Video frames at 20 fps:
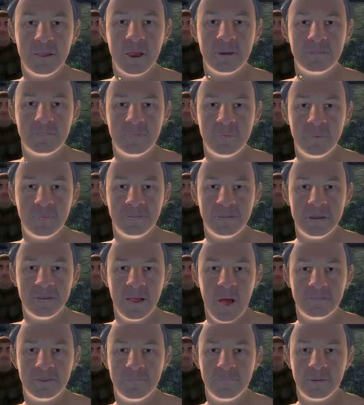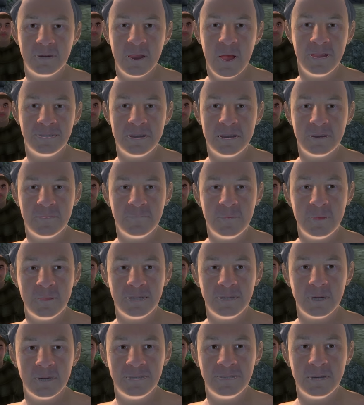The hidden fortress of the Blades in the
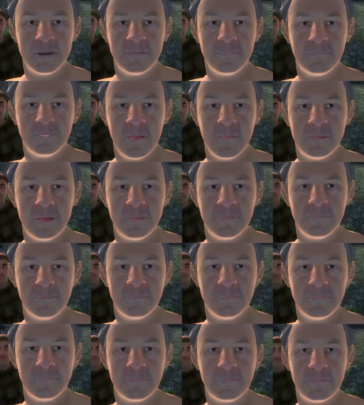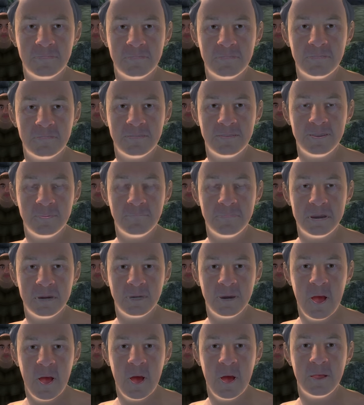mountains near Bruma. A few
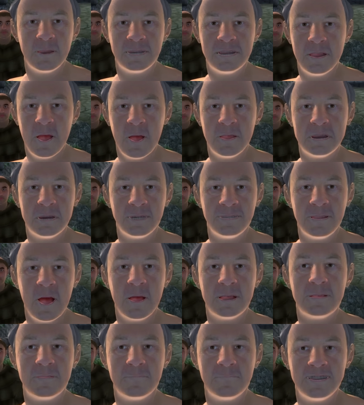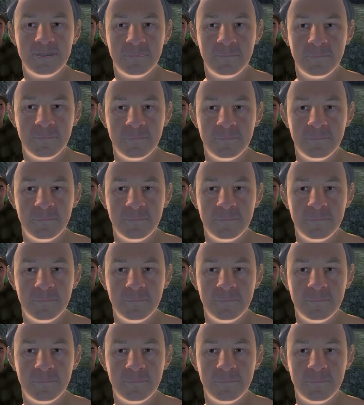men can hold it against an army.